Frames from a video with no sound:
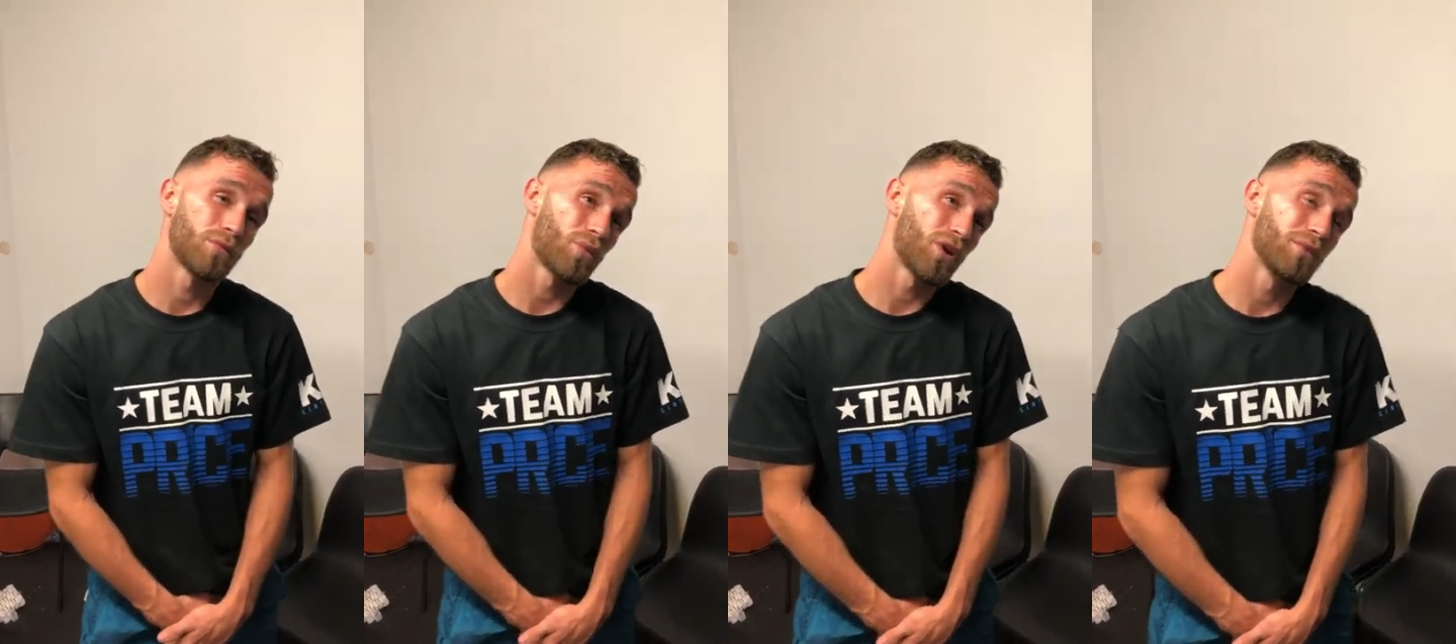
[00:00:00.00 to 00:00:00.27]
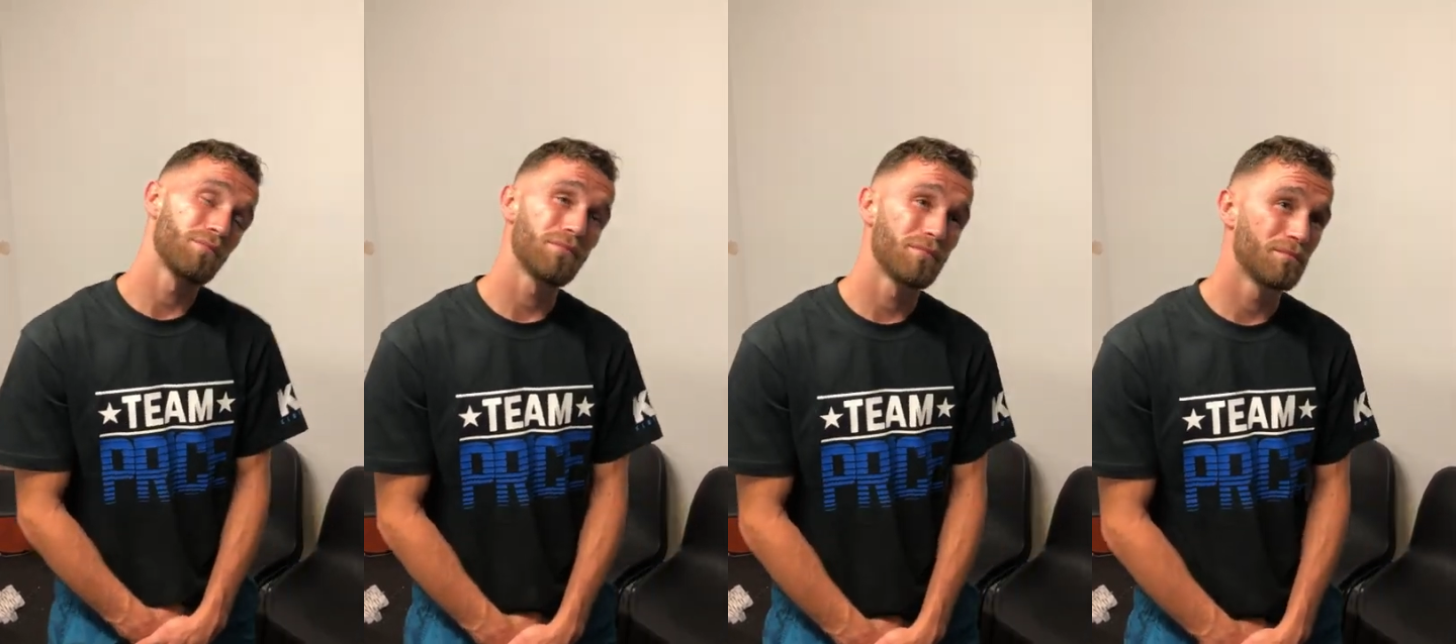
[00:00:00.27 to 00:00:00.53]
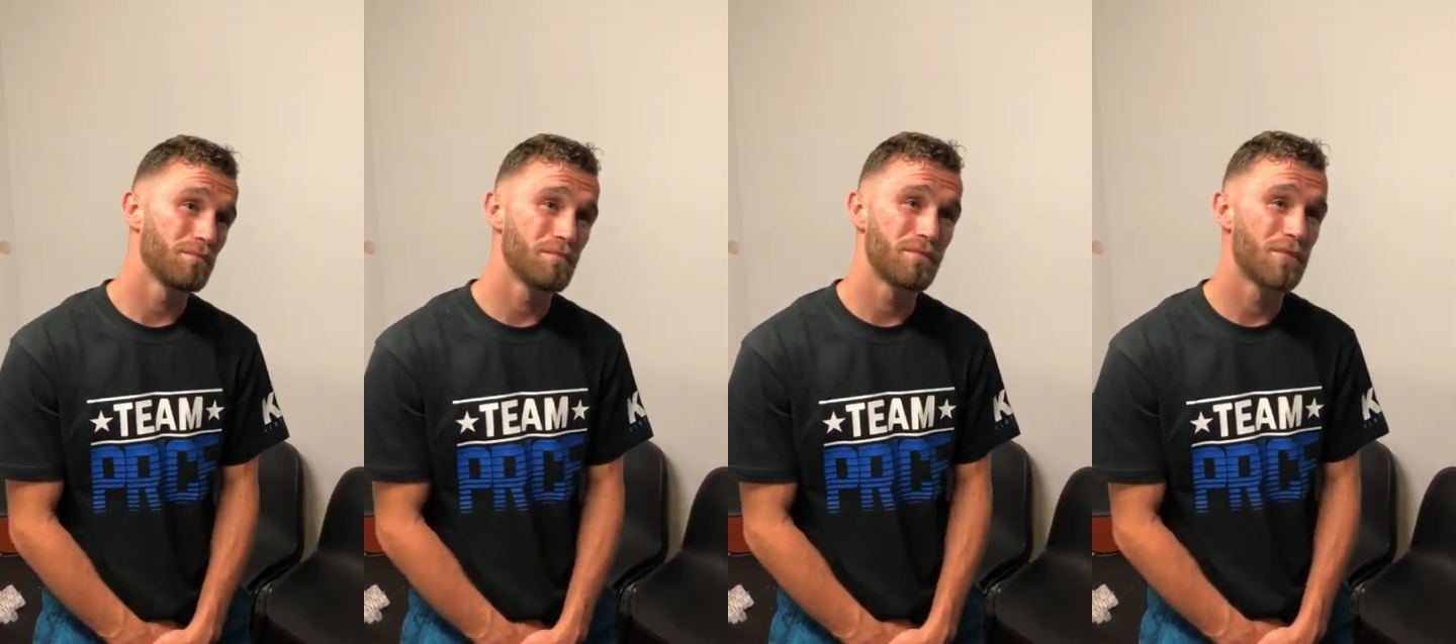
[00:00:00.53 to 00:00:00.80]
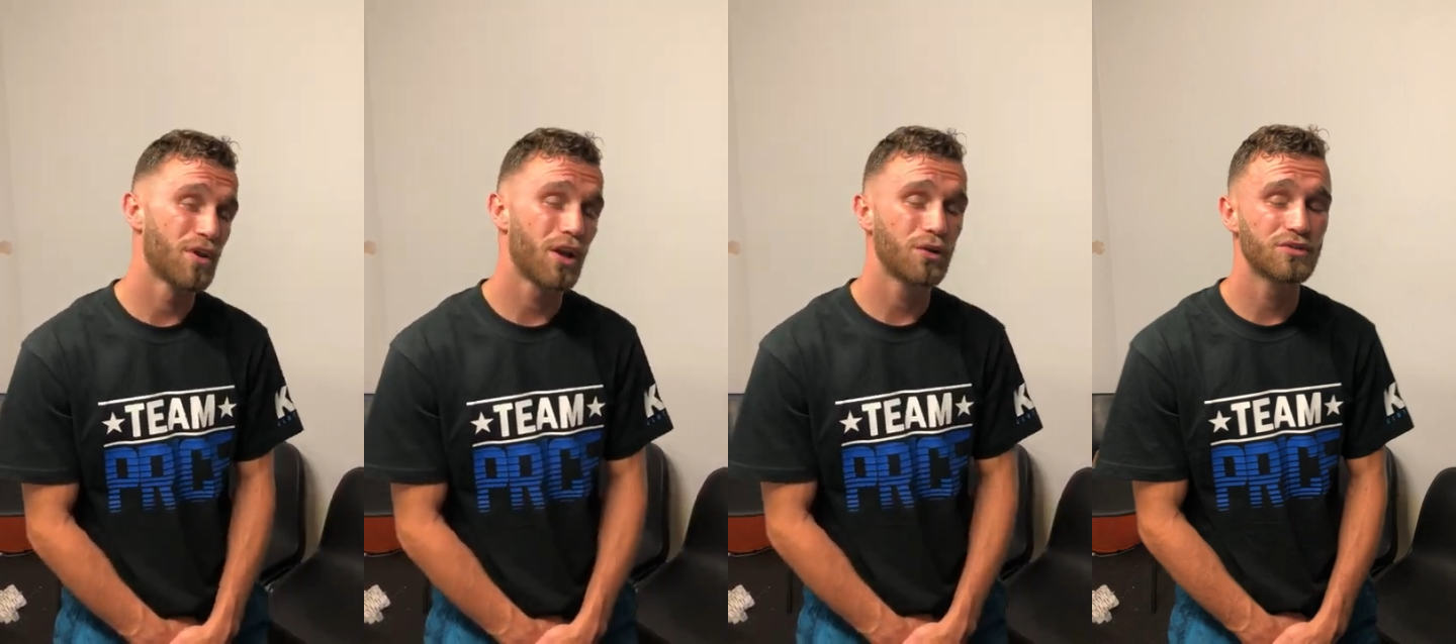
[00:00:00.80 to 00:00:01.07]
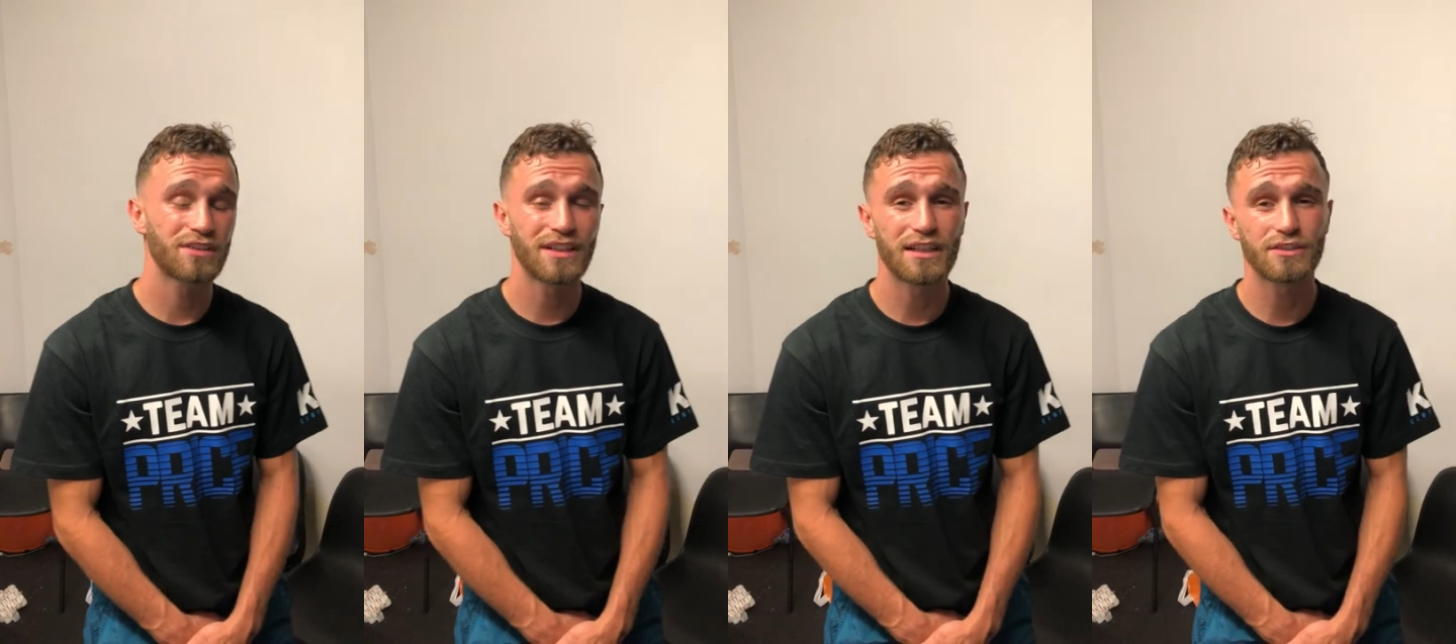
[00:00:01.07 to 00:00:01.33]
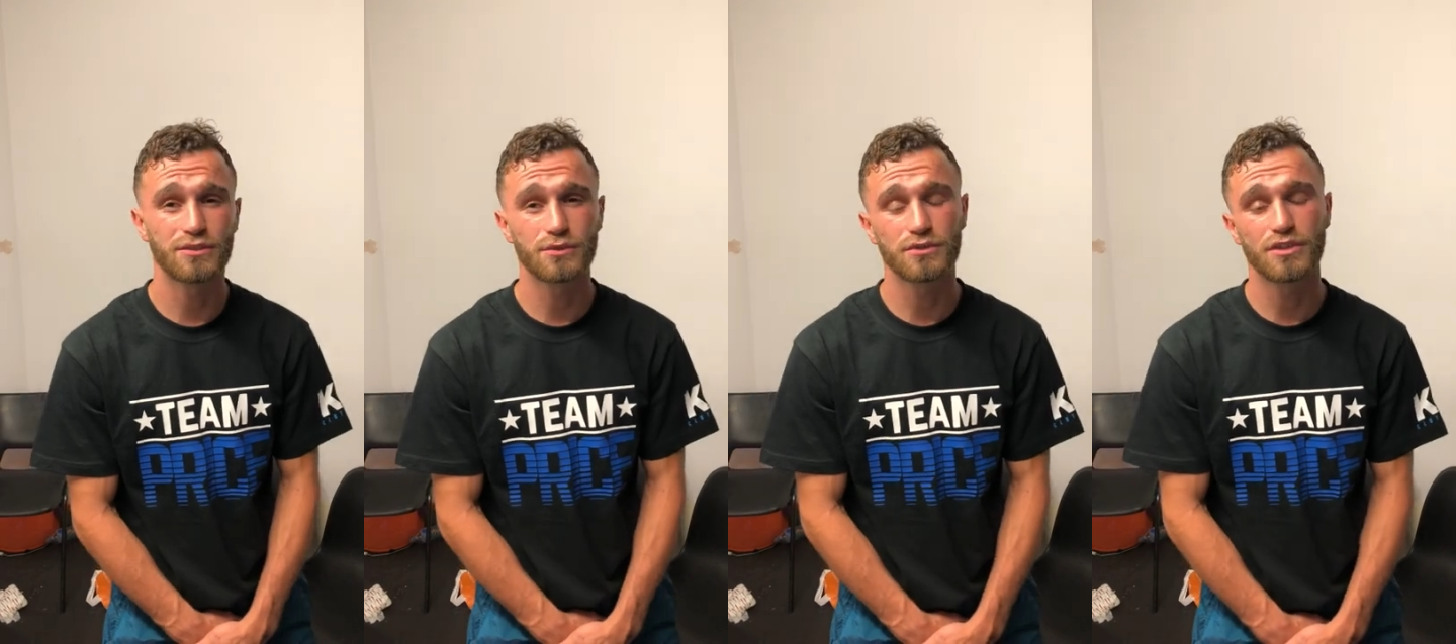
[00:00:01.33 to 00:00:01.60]
Won loads of
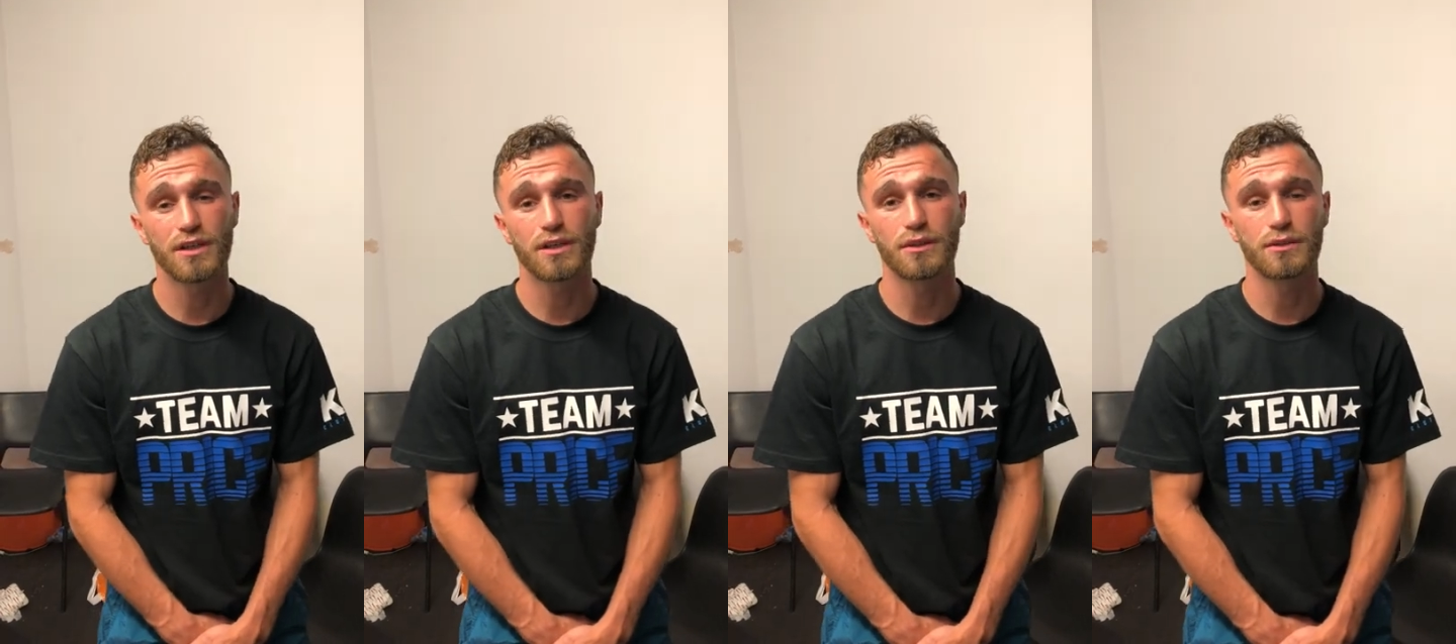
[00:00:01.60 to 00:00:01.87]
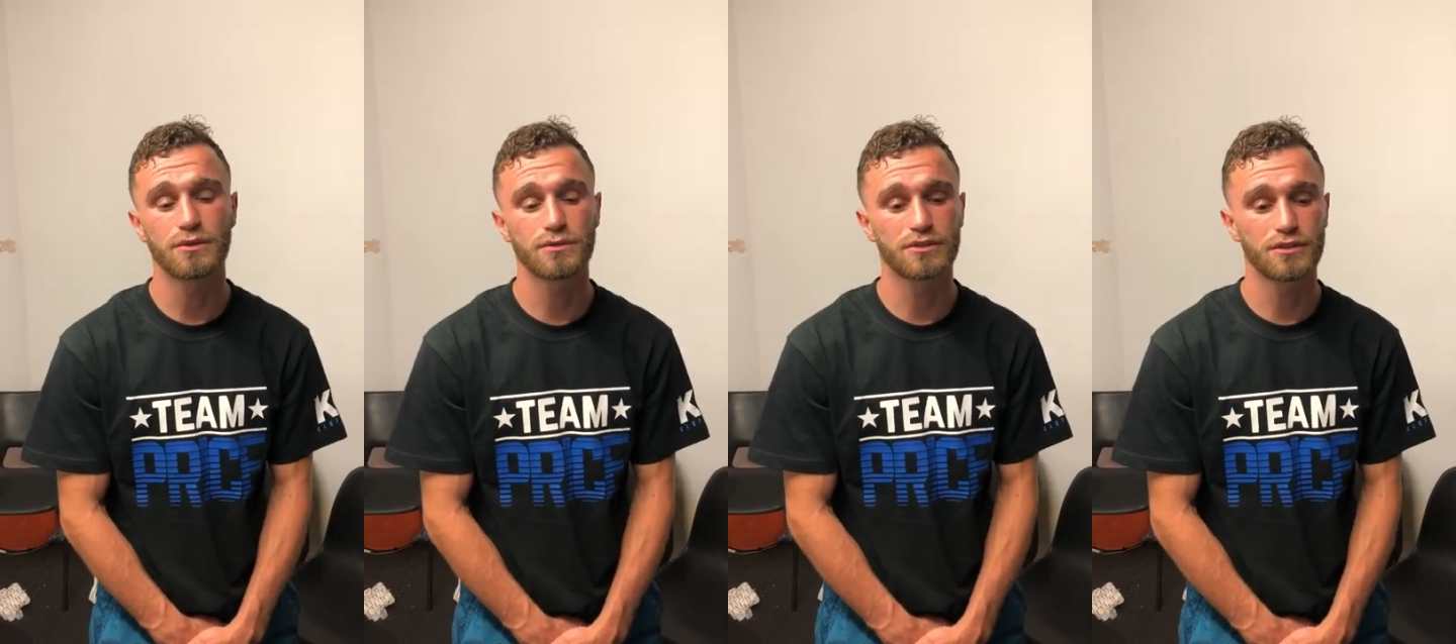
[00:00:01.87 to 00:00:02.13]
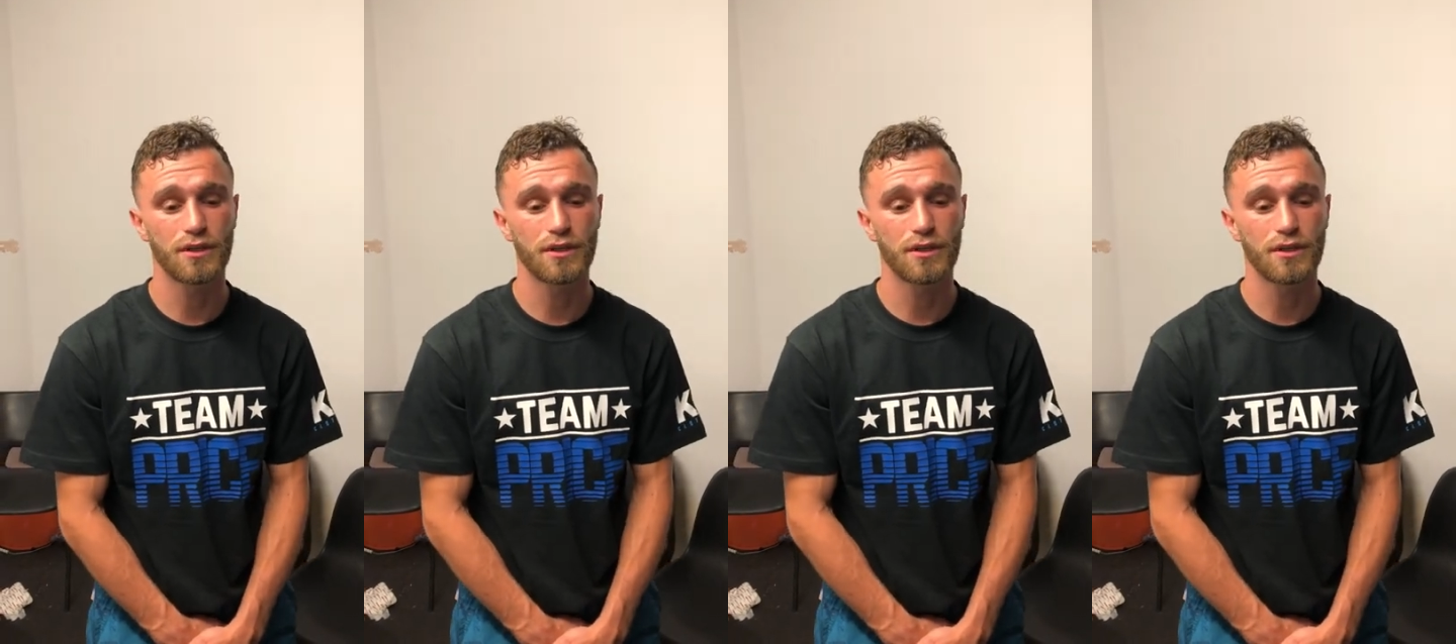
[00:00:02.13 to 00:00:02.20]
national titles.